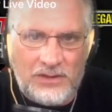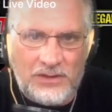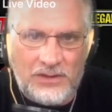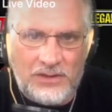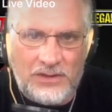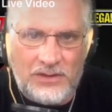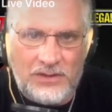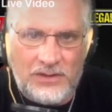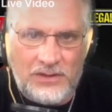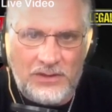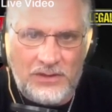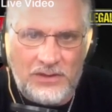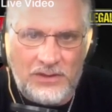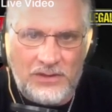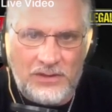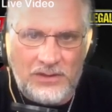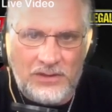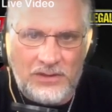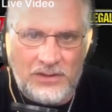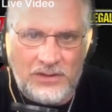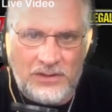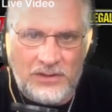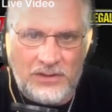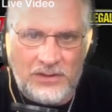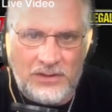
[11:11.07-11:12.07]
weights with them, and you
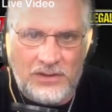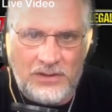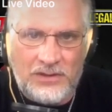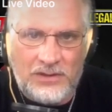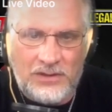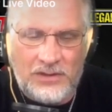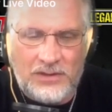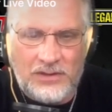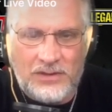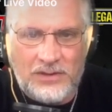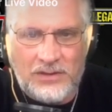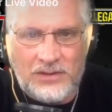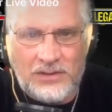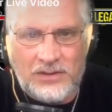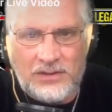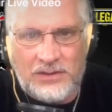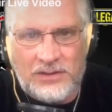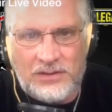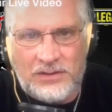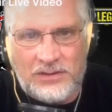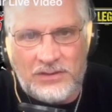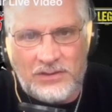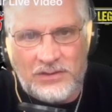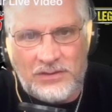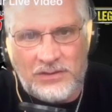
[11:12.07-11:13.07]
want to push yourself a little
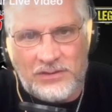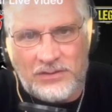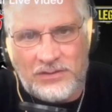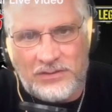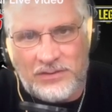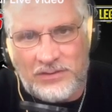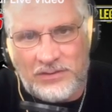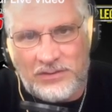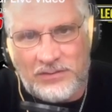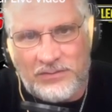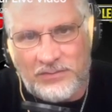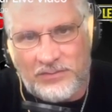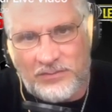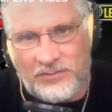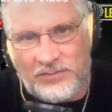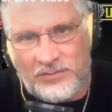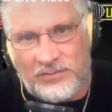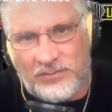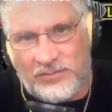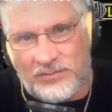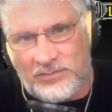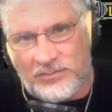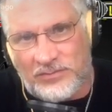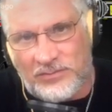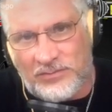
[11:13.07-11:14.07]
bit harder. And it's
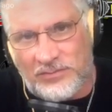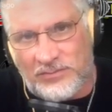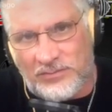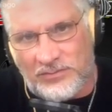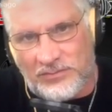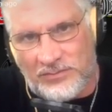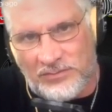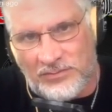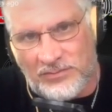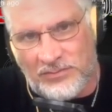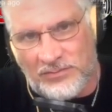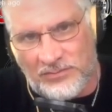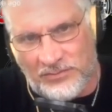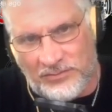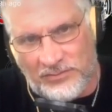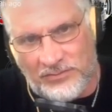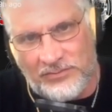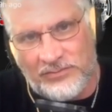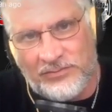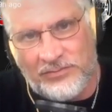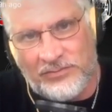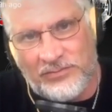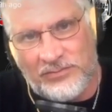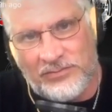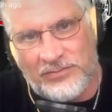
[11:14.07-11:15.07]
great to have those mm-hmm.
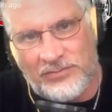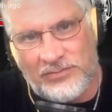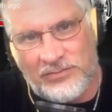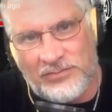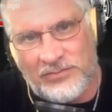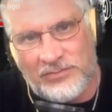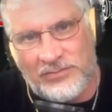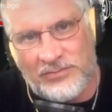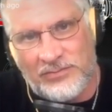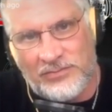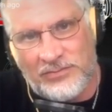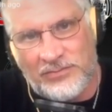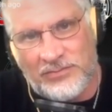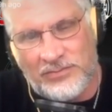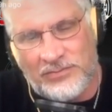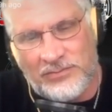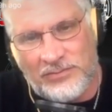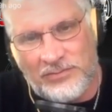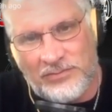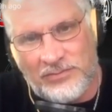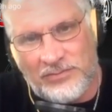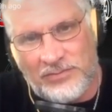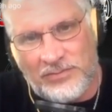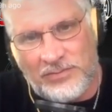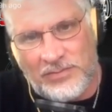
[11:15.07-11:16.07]
people around you.
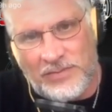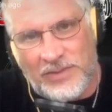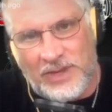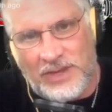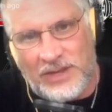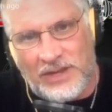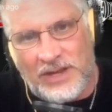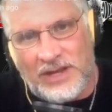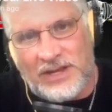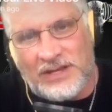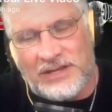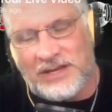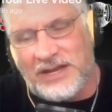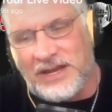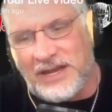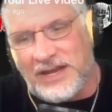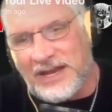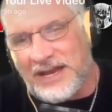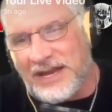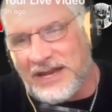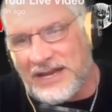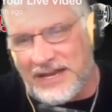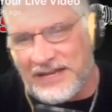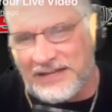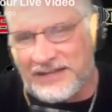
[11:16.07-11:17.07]

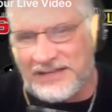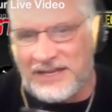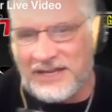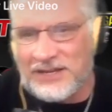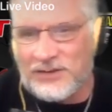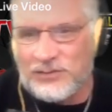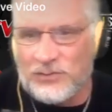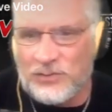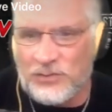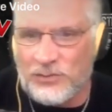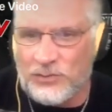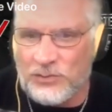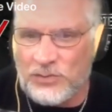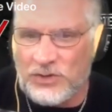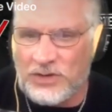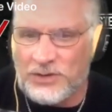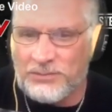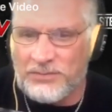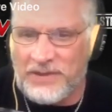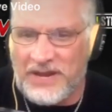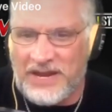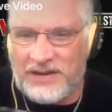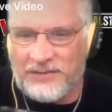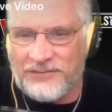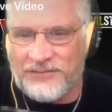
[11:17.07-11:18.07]
Yeah, and I think
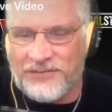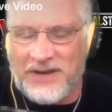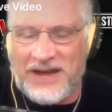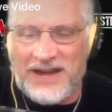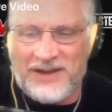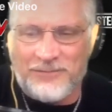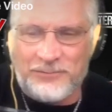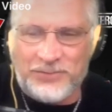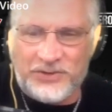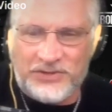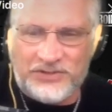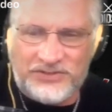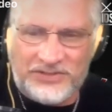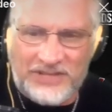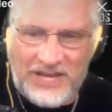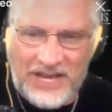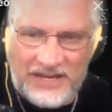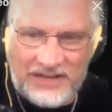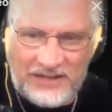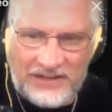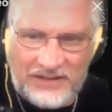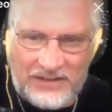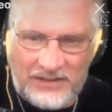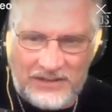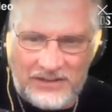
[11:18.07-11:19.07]
what made five
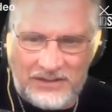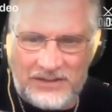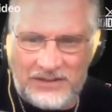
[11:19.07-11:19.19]
percent,